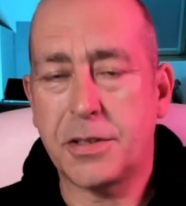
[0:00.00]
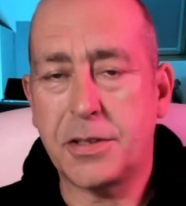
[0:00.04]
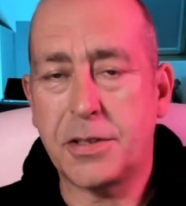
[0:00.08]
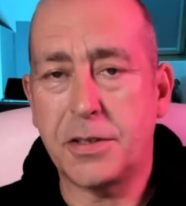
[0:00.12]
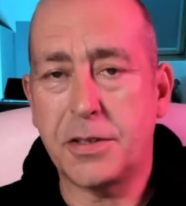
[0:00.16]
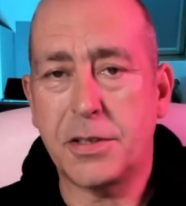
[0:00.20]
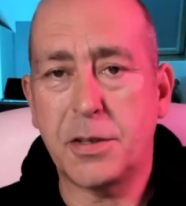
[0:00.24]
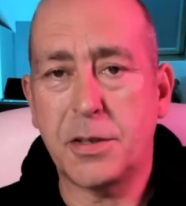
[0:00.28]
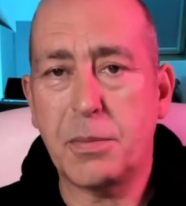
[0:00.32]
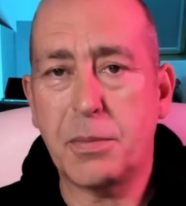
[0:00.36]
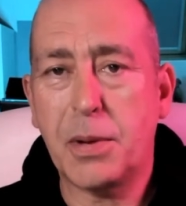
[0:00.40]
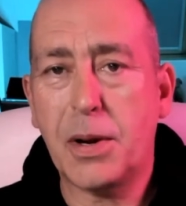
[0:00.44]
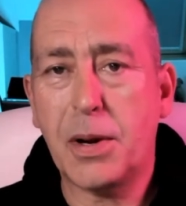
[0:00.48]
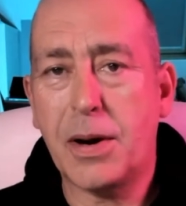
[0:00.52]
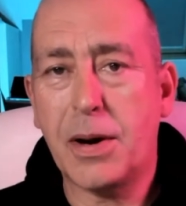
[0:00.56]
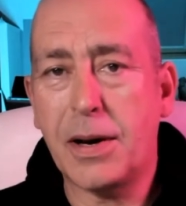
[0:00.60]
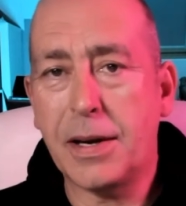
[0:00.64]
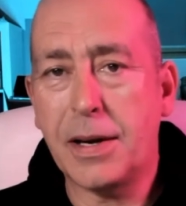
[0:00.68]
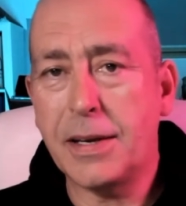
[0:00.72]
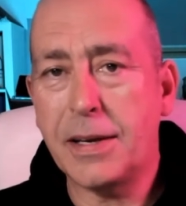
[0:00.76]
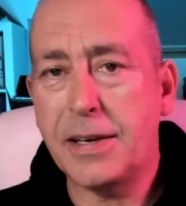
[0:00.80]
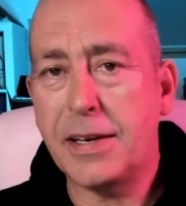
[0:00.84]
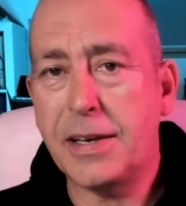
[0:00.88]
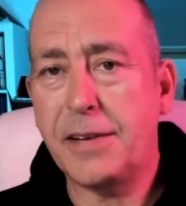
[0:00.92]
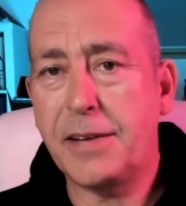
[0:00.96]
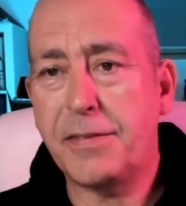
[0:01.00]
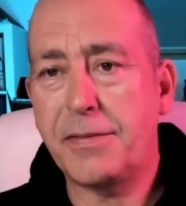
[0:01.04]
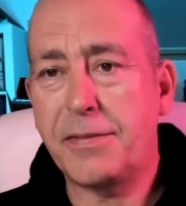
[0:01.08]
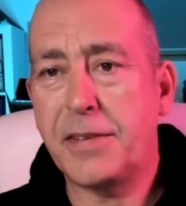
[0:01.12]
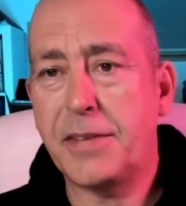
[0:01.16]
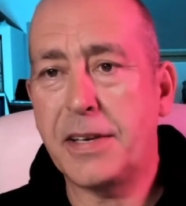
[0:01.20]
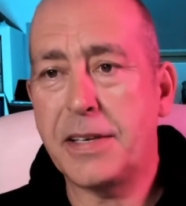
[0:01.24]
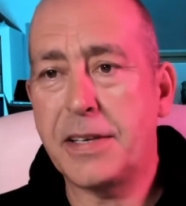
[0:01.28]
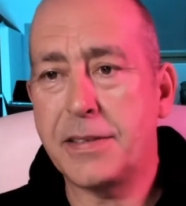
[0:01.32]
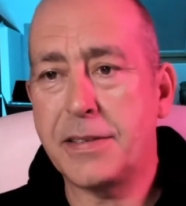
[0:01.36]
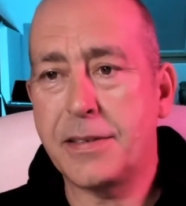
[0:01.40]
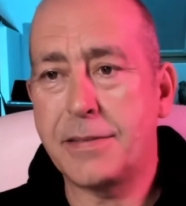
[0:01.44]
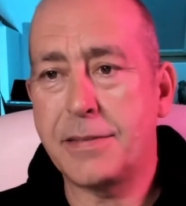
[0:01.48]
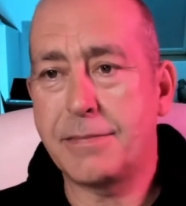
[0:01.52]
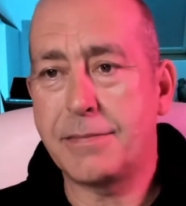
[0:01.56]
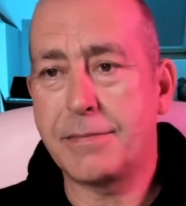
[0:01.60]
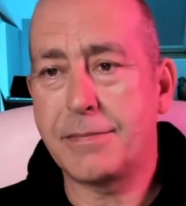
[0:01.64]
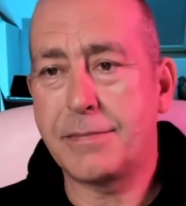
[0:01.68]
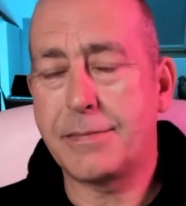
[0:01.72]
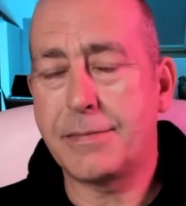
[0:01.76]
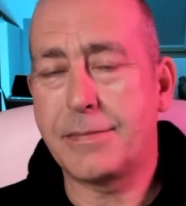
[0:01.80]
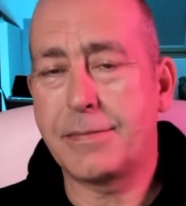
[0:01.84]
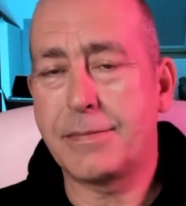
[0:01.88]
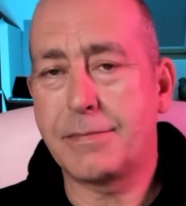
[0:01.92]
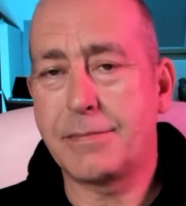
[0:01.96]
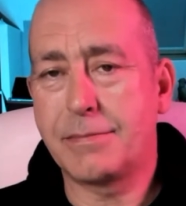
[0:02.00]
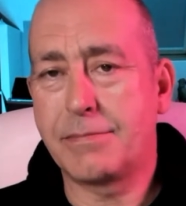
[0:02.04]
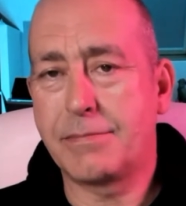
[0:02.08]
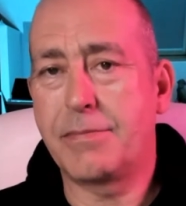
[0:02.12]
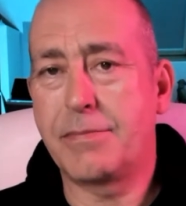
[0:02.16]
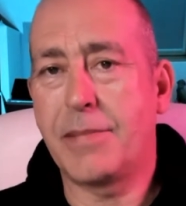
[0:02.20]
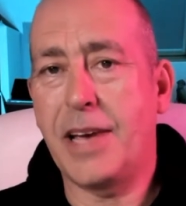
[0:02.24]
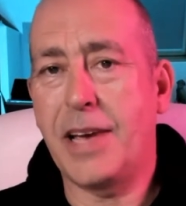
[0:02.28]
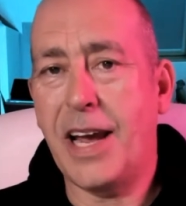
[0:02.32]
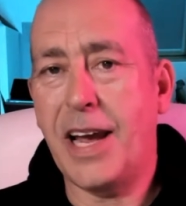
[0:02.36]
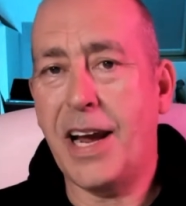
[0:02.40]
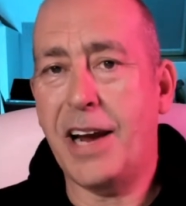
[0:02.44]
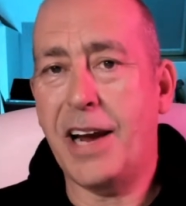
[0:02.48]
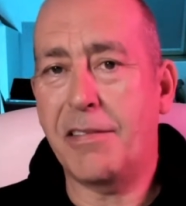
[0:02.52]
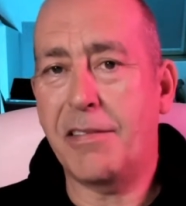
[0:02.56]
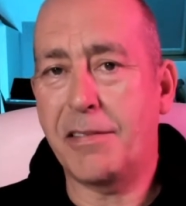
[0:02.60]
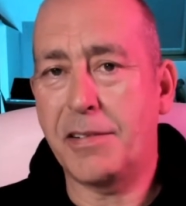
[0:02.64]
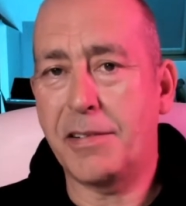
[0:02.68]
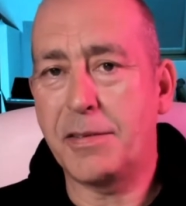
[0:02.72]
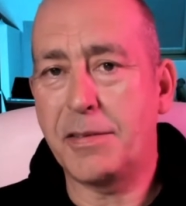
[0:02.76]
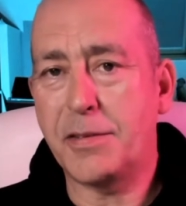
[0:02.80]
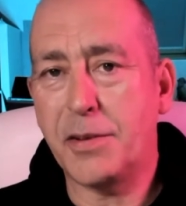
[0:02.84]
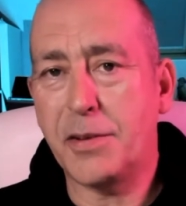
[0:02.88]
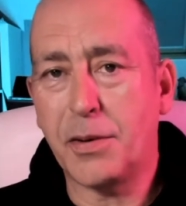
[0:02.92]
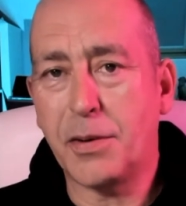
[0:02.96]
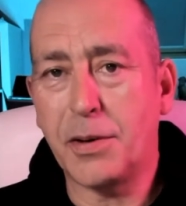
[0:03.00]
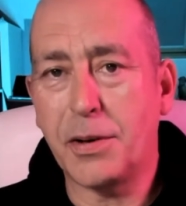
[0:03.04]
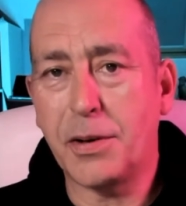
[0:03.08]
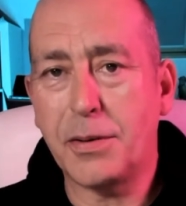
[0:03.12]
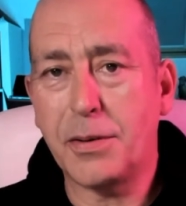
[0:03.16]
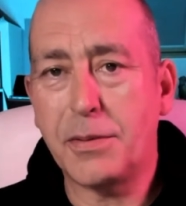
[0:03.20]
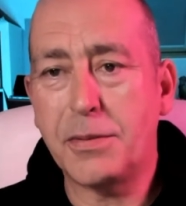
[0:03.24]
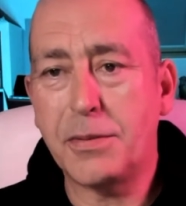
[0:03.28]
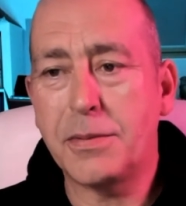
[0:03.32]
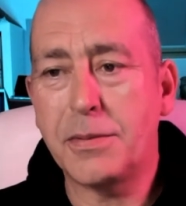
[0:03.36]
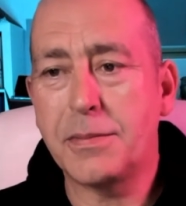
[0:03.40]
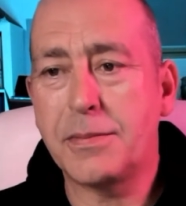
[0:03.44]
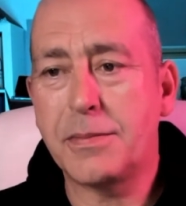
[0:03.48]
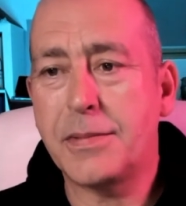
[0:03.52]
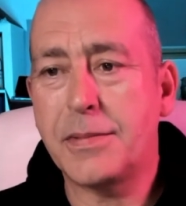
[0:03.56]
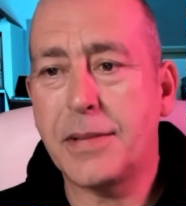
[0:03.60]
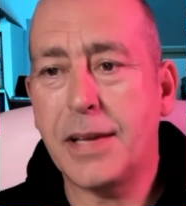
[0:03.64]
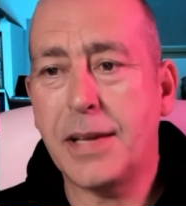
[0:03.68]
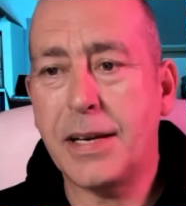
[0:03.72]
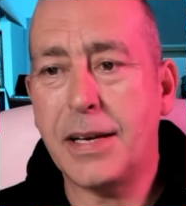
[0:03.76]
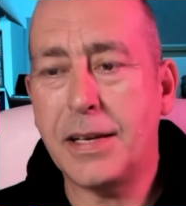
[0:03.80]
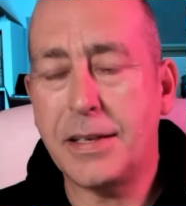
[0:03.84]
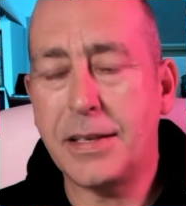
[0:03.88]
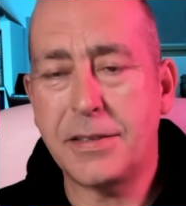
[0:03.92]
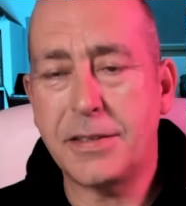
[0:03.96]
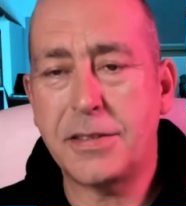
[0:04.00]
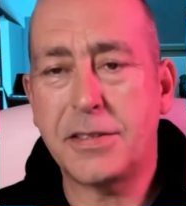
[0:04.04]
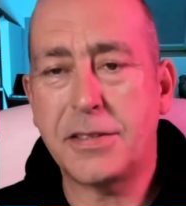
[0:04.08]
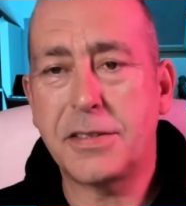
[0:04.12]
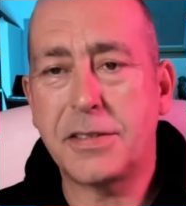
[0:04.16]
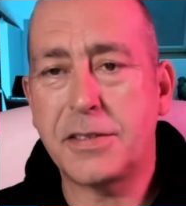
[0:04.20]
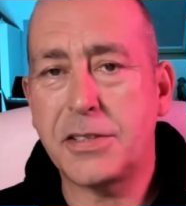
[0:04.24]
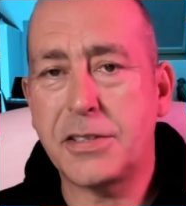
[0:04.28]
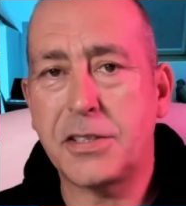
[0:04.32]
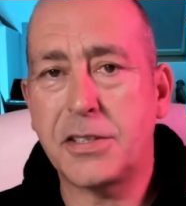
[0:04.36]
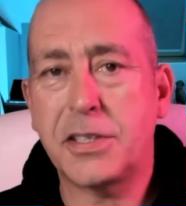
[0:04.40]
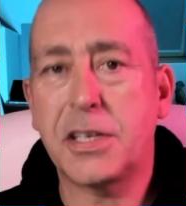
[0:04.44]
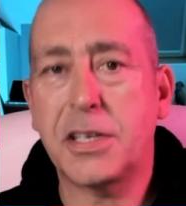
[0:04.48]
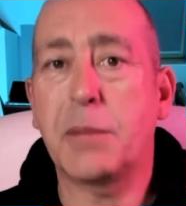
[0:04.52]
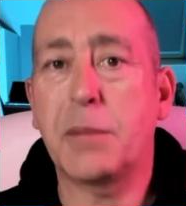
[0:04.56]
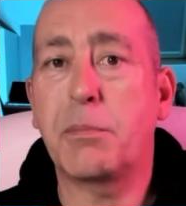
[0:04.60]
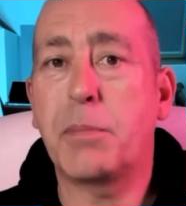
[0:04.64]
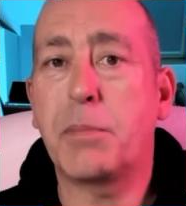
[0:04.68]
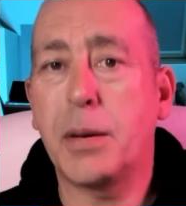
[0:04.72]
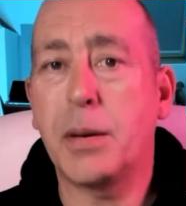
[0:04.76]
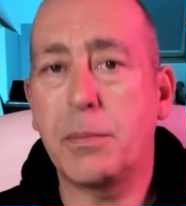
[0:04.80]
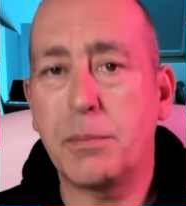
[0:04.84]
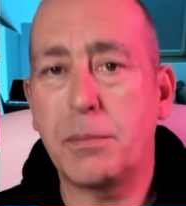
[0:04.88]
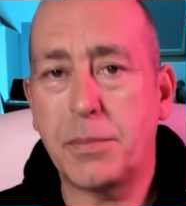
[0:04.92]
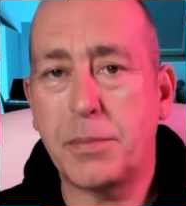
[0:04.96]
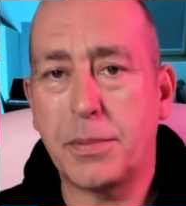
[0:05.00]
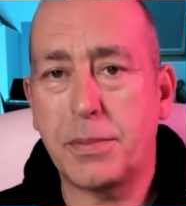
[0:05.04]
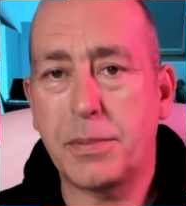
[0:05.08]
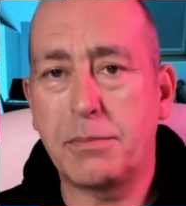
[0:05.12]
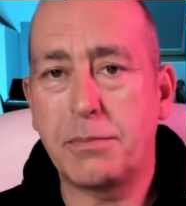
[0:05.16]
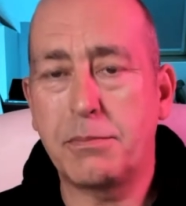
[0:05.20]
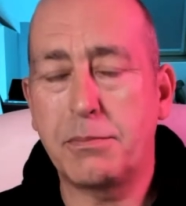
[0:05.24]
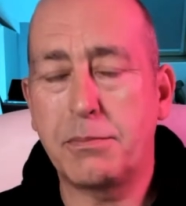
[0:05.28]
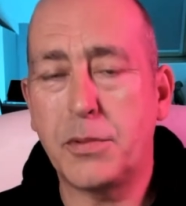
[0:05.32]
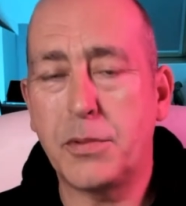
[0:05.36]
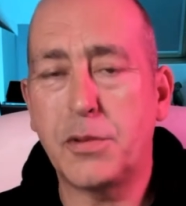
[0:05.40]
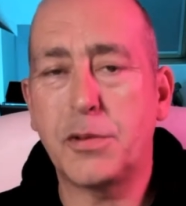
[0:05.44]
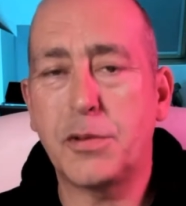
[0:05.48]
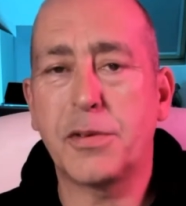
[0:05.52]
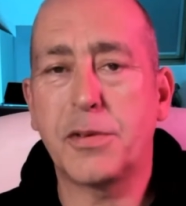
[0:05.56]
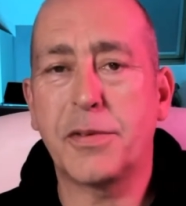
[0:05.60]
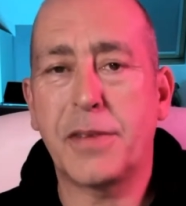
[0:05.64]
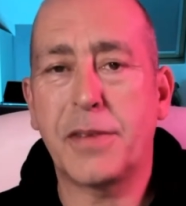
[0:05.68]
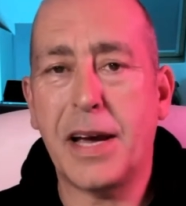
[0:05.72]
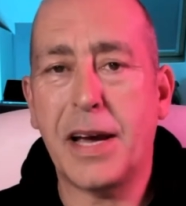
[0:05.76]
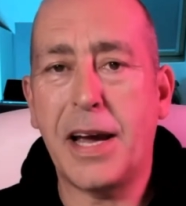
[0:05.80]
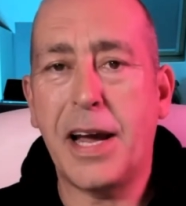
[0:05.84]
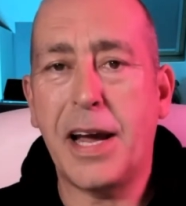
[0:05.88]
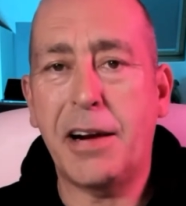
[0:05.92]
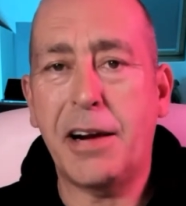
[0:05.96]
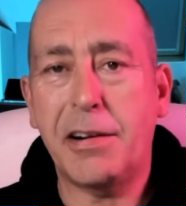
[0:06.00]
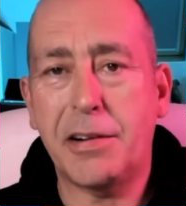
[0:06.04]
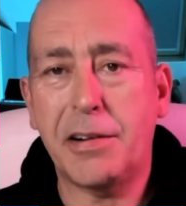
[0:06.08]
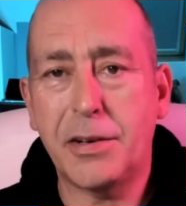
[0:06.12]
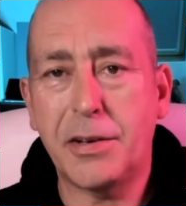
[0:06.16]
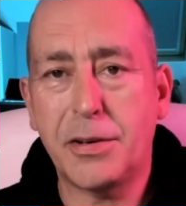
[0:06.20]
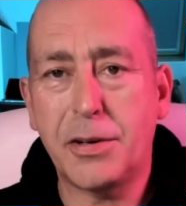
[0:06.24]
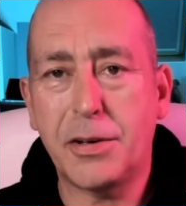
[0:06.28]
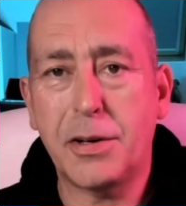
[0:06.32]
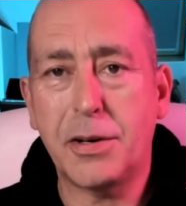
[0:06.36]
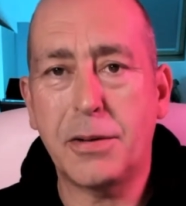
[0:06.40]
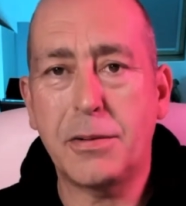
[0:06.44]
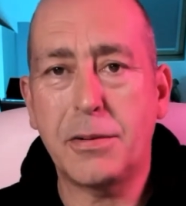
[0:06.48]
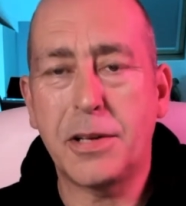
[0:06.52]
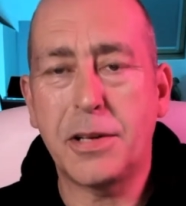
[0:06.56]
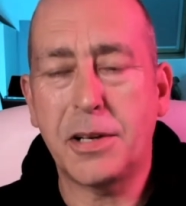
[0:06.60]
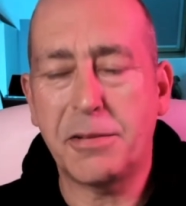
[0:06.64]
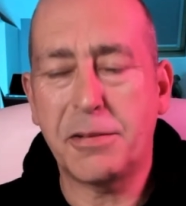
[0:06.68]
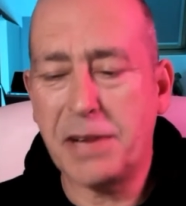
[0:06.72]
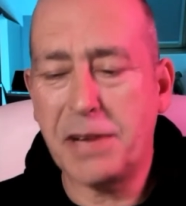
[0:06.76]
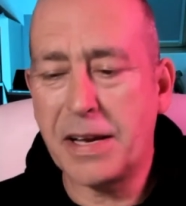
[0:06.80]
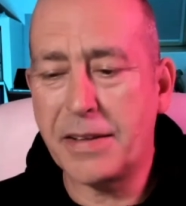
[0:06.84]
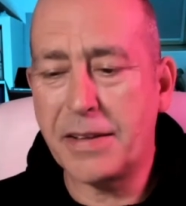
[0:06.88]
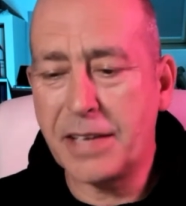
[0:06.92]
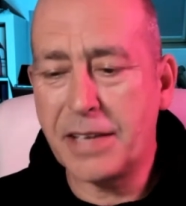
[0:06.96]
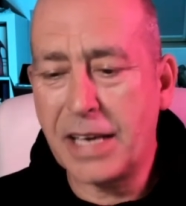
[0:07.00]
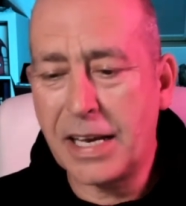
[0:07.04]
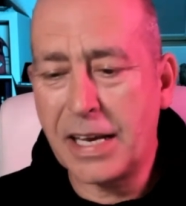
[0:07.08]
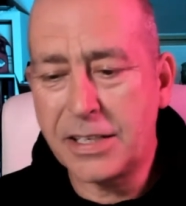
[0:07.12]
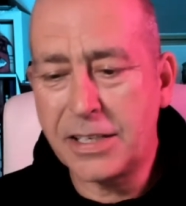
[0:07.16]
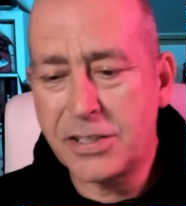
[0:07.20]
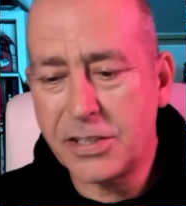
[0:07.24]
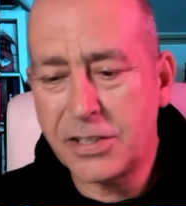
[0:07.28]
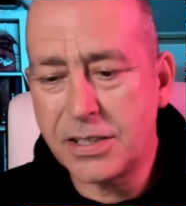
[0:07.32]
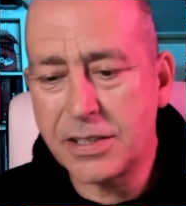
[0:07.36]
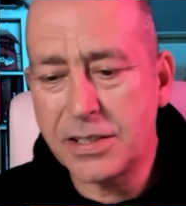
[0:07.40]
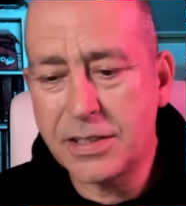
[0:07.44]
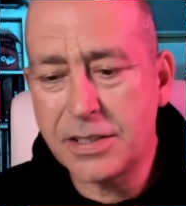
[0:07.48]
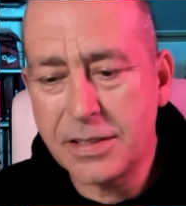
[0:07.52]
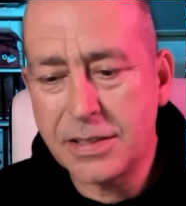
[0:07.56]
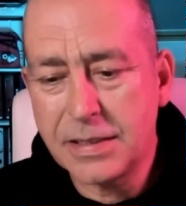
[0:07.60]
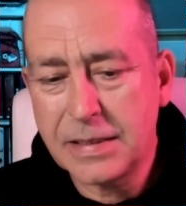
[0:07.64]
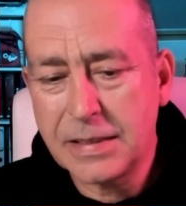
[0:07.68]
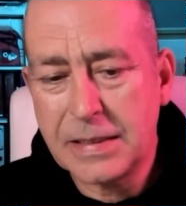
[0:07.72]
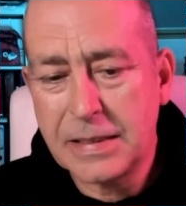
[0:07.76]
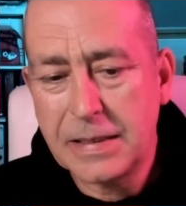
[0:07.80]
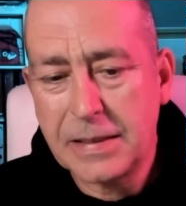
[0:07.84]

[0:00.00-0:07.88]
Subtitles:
to supply. If there's air and oil, then it's just going to pump more of that air and oil around the engine,